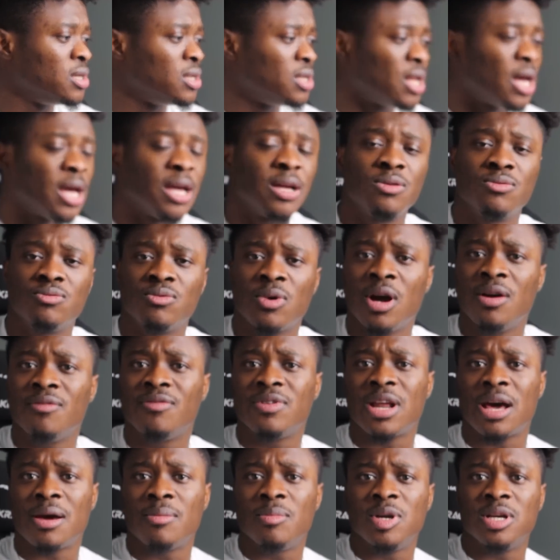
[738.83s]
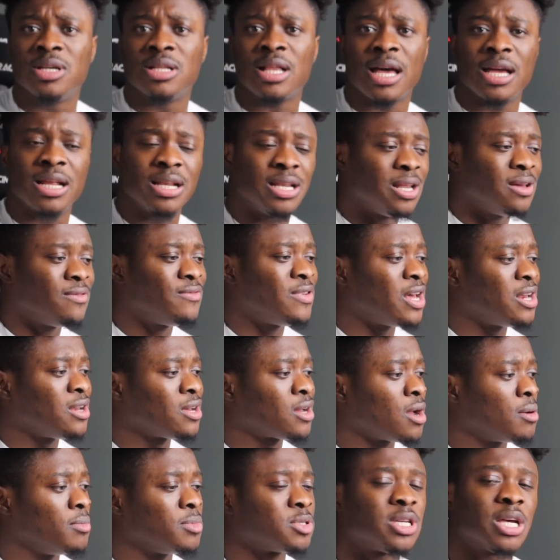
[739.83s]
Like, whatever that means, like, leave that in the
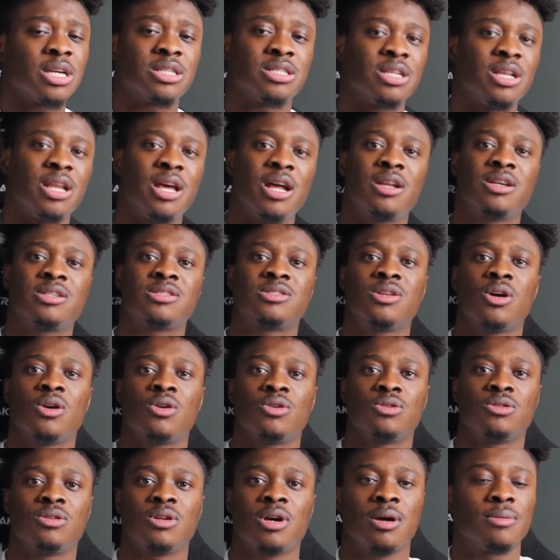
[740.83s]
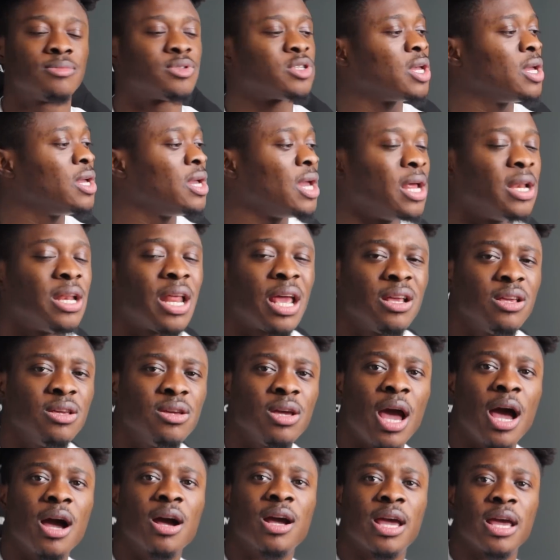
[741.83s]
comment section. Let us know, you know what I'm saying? And
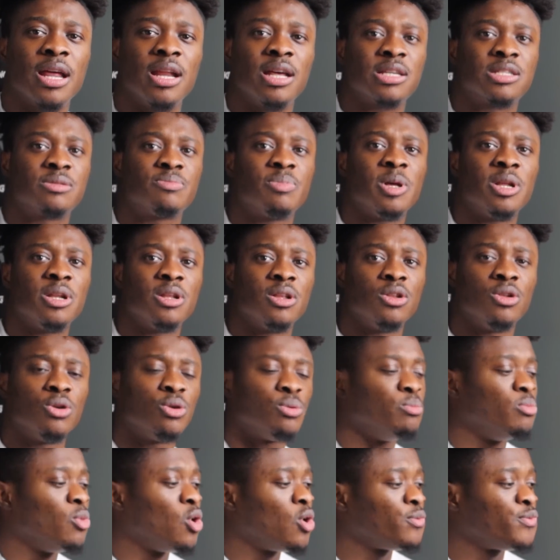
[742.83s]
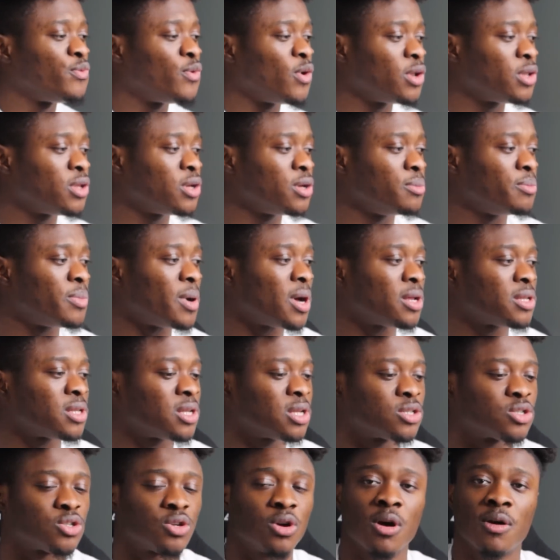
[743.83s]
y'all can explain a little more further about
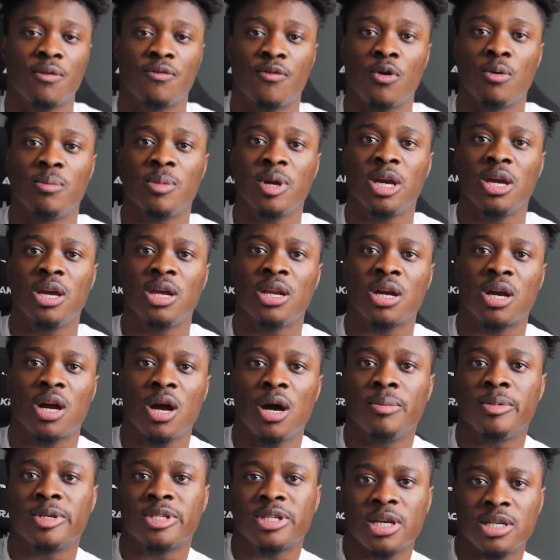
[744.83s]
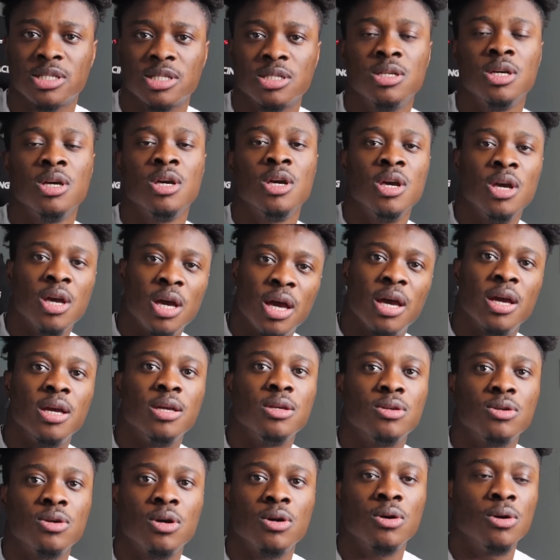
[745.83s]
this song for me in the comment section.
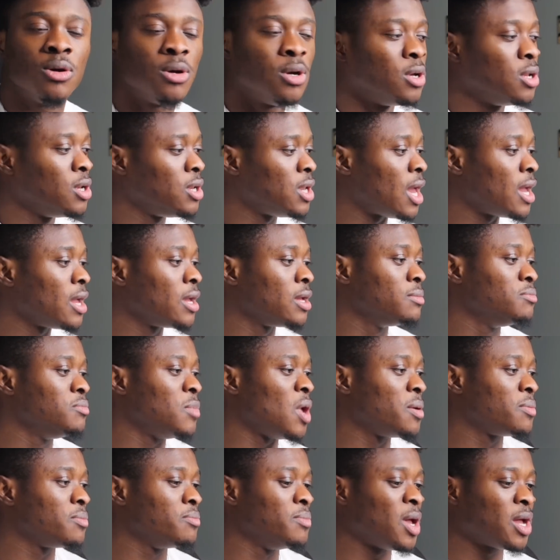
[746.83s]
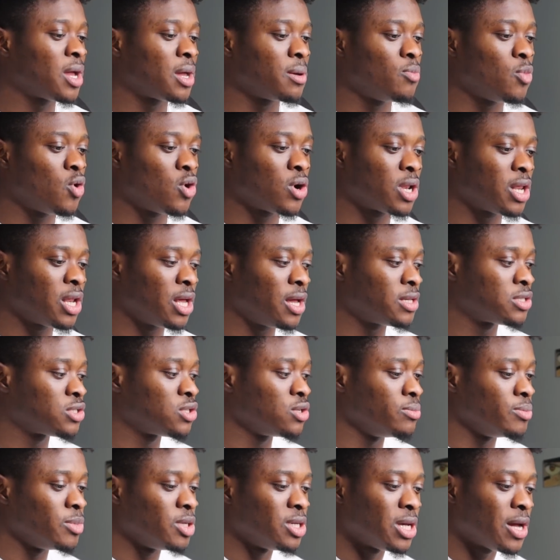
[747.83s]
And, you know, like, make it more clear
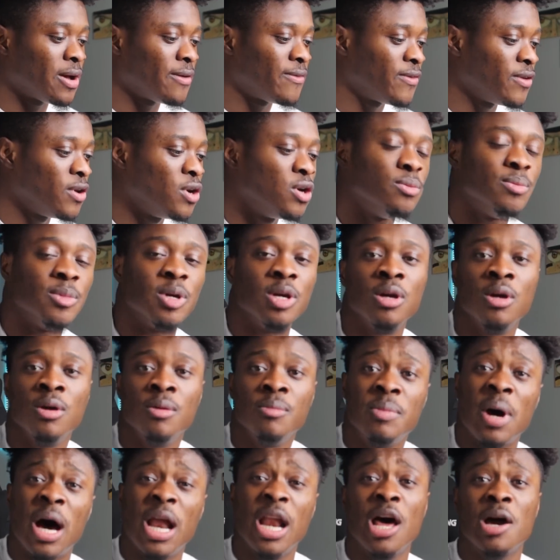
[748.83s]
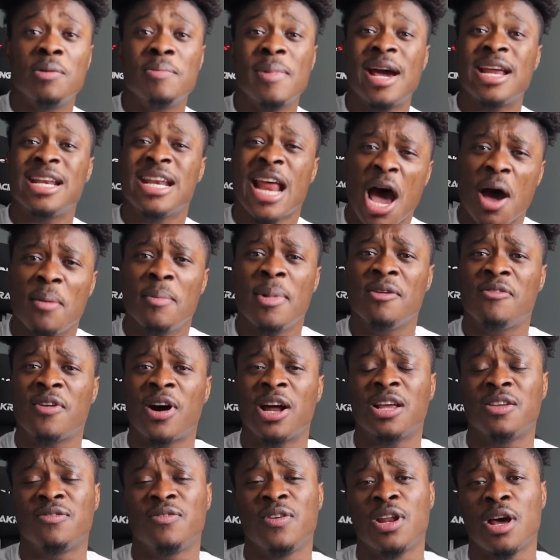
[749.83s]
to me. Y'all feel me? But look, man, that'll be
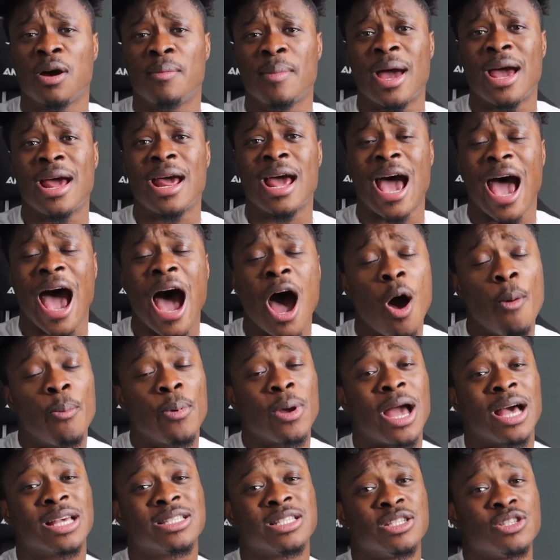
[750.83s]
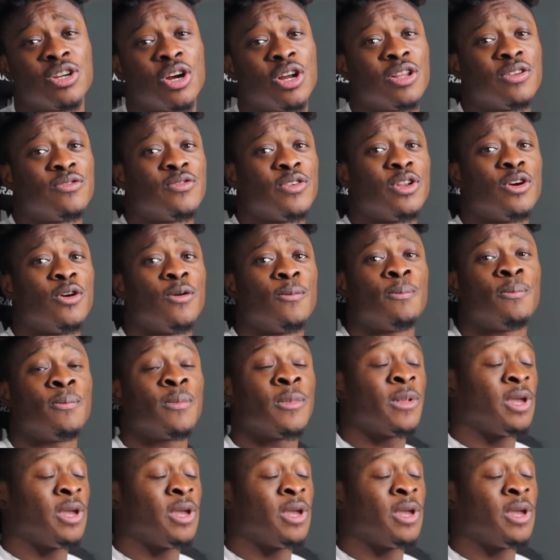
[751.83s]
for this video, man. I hope you guys enjoyed this video.